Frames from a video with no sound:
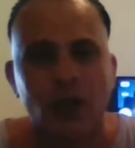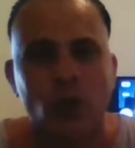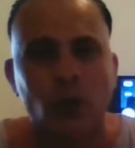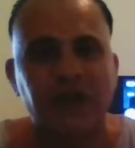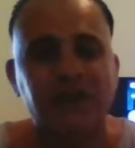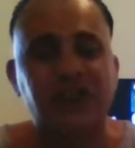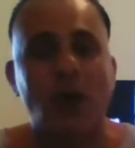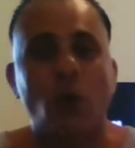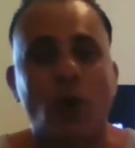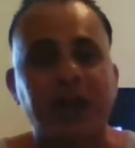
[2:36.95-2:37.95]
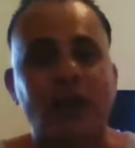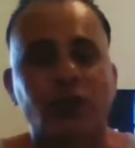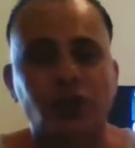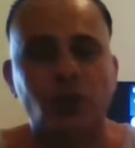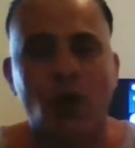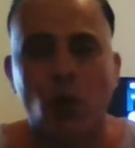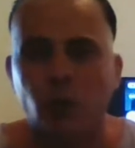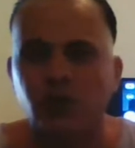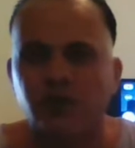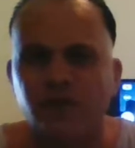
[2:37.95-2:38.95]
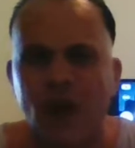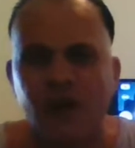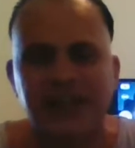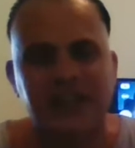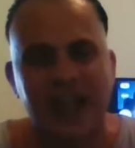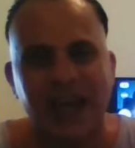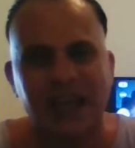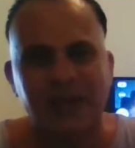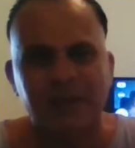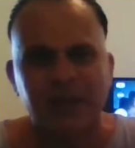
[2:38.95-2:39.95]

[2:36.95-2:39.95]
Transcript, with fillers: with someone else as well was very telling.